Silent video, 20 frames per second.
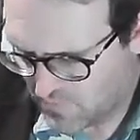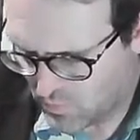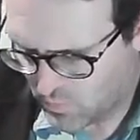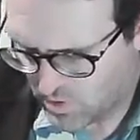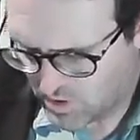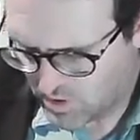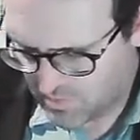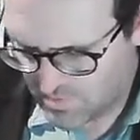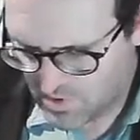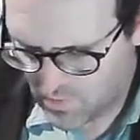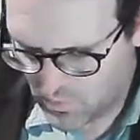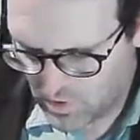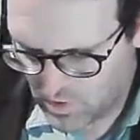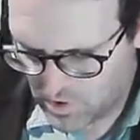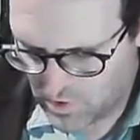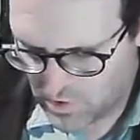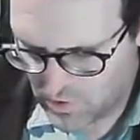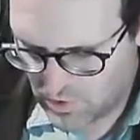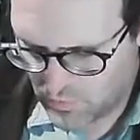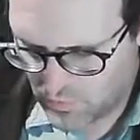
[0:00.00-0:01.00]
will be
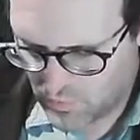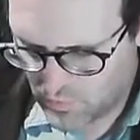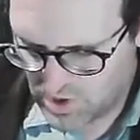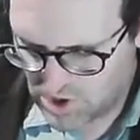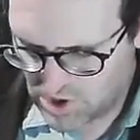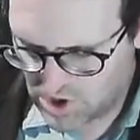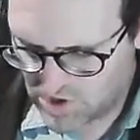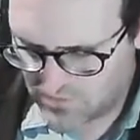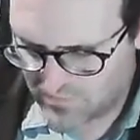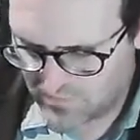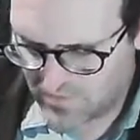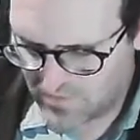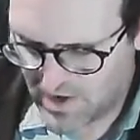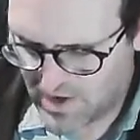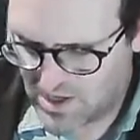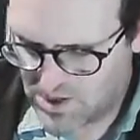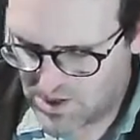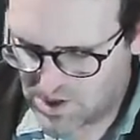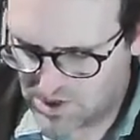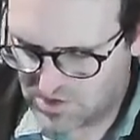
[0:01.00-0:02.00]
one who'd reach
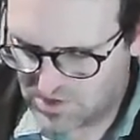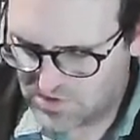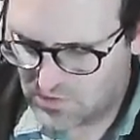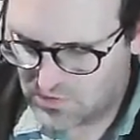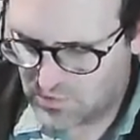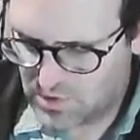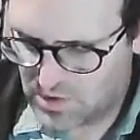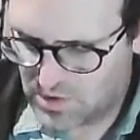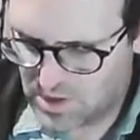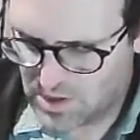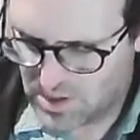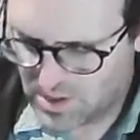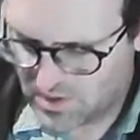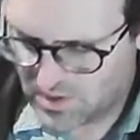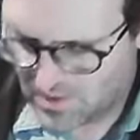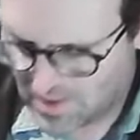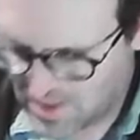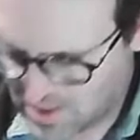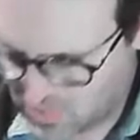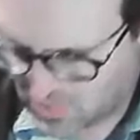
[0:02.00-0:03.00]
Phaeacian soil and
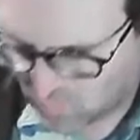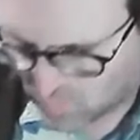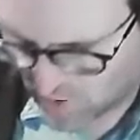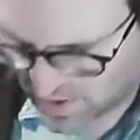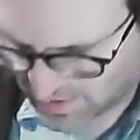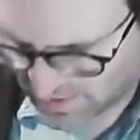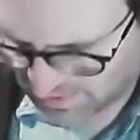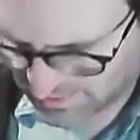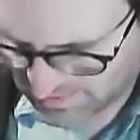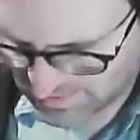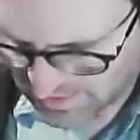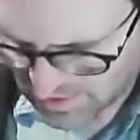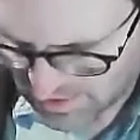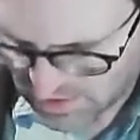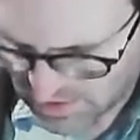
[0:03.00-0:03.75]
lay it waste.